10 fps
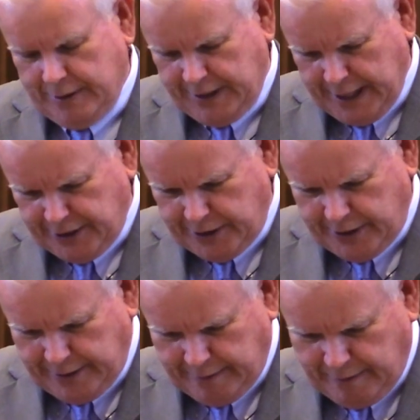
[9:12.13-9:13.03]
desert
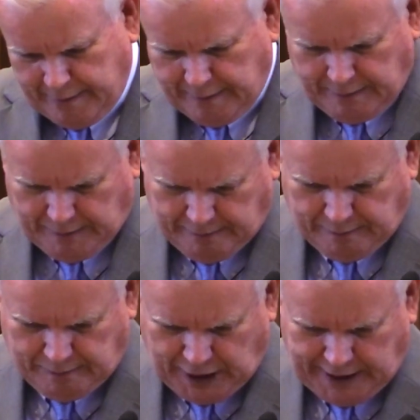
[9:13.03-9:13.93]

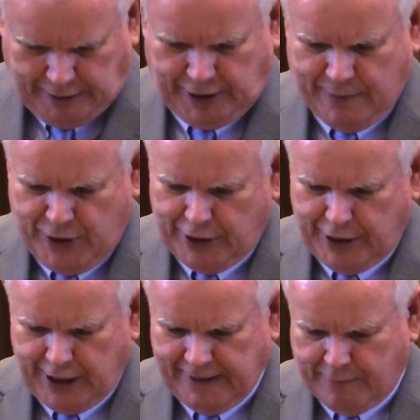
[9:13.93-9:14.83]

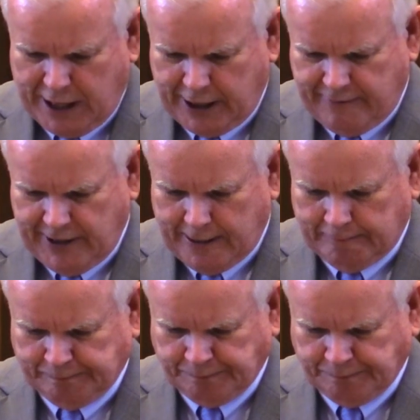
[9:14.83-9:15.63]
community of Bunkerville.